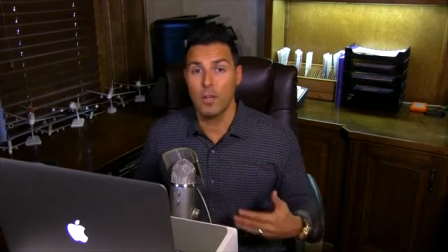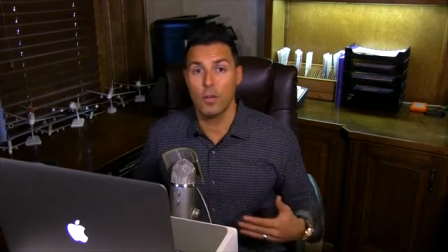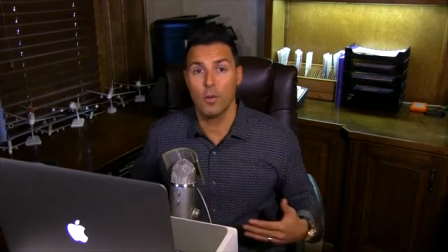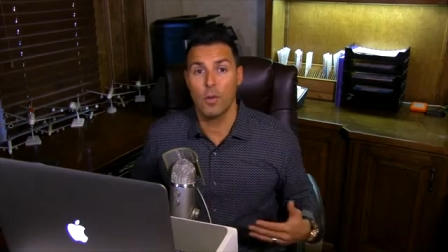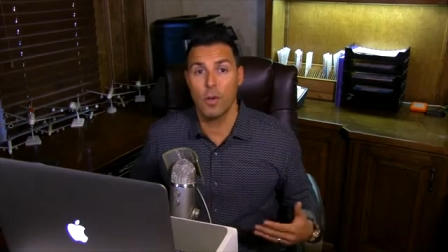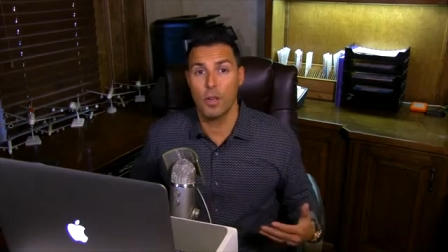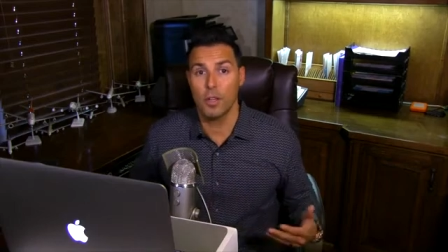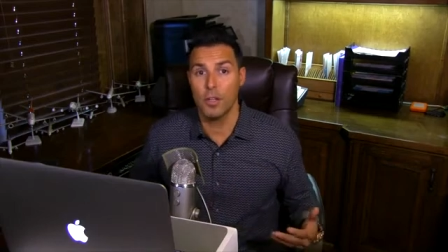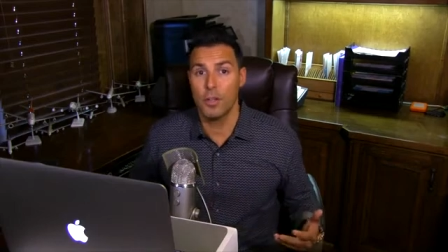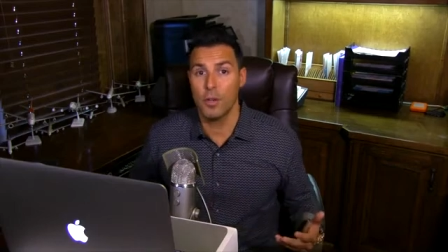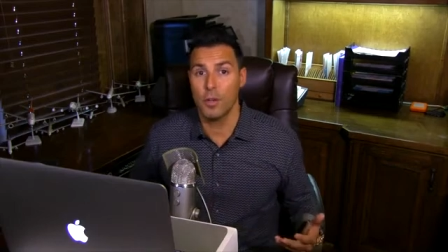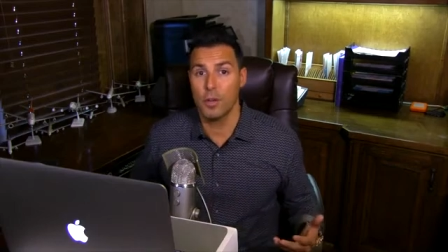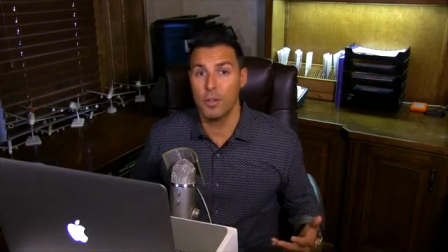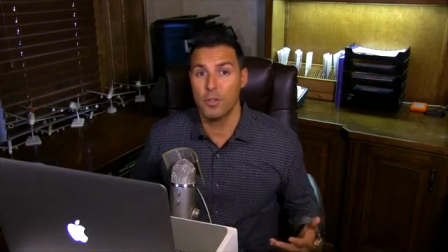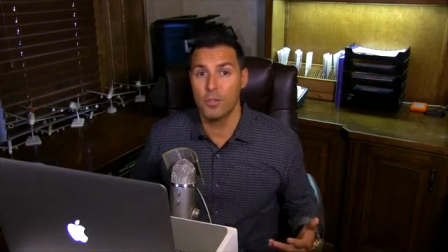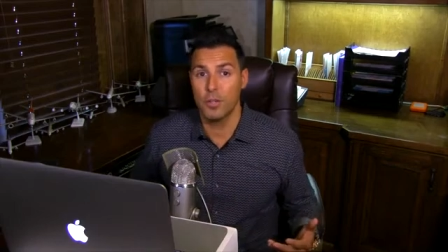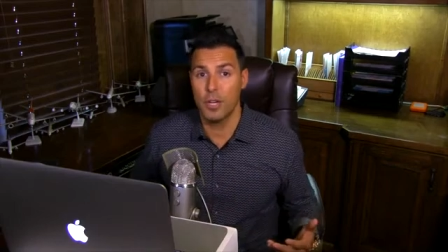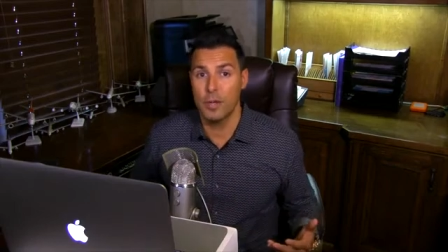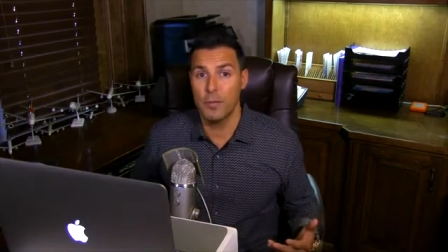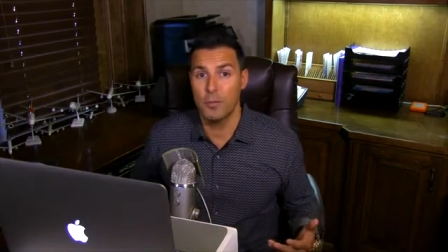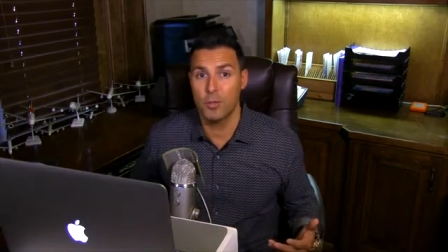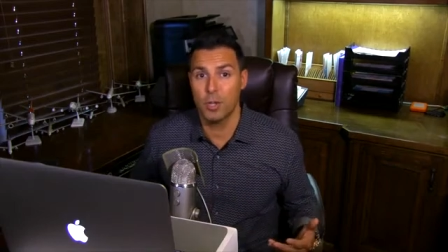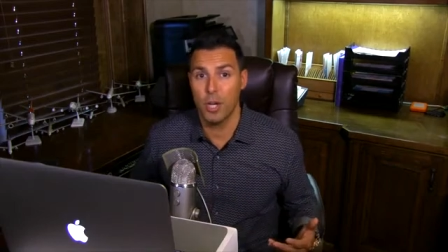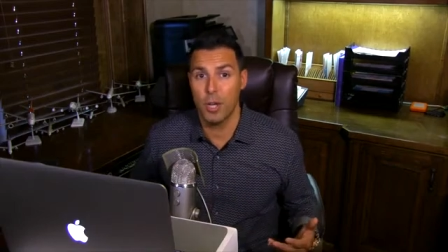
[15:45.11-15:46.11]
You're on a
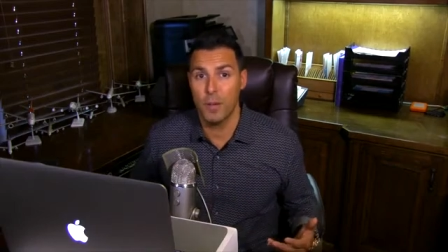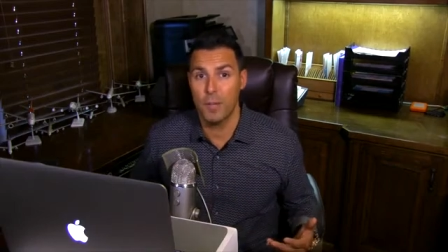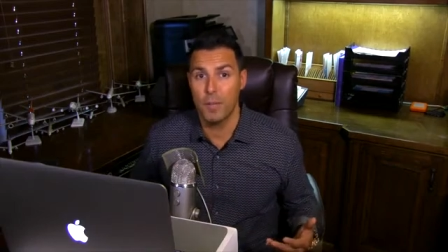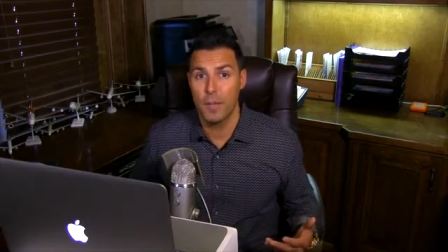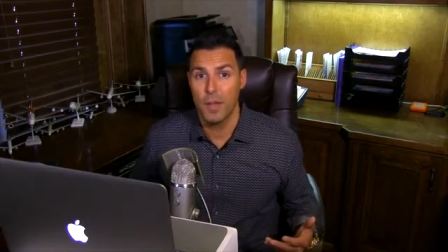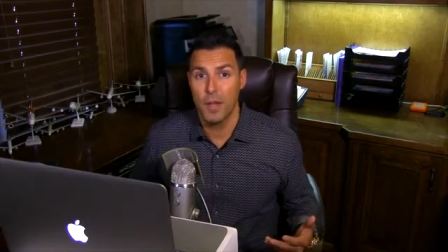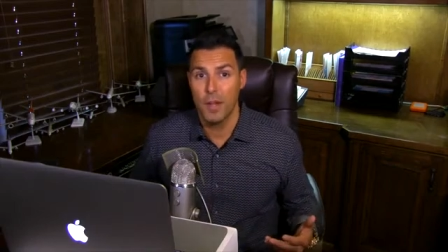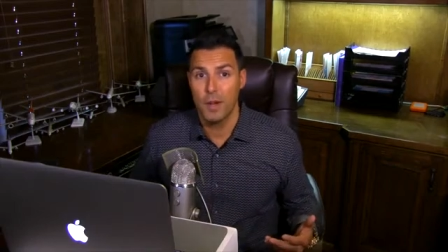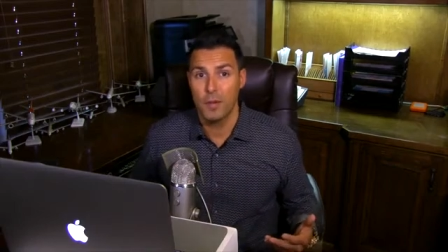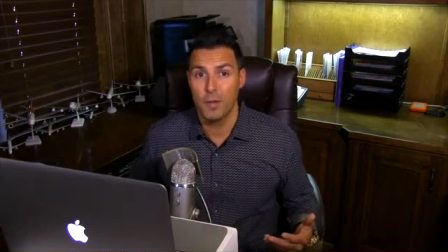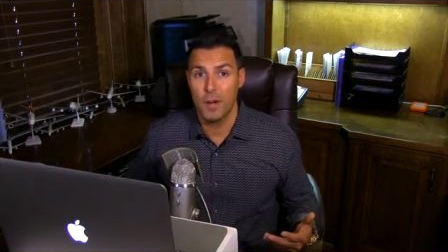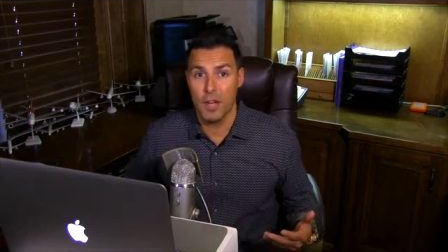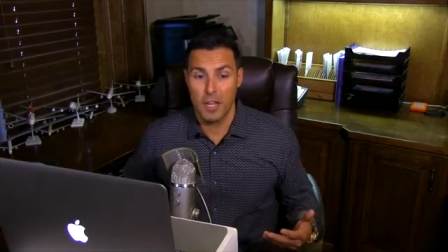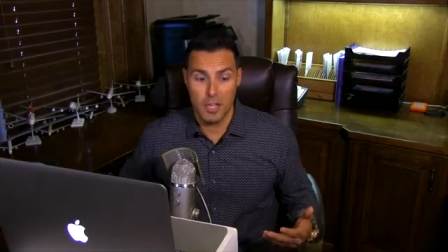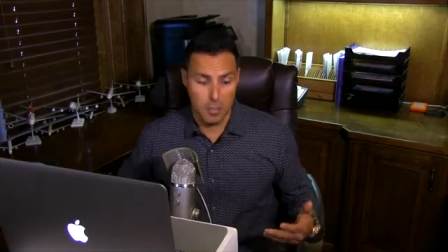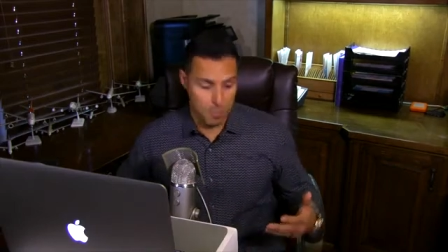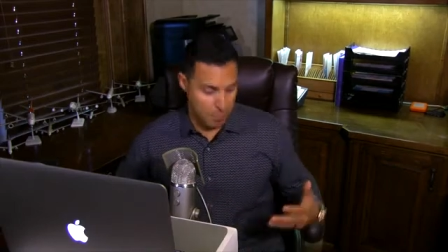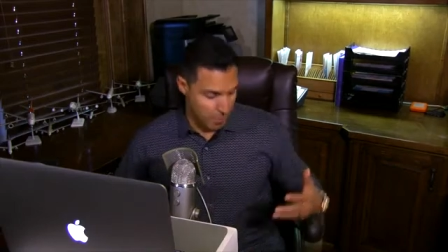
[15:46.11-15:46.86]
dream trip, right?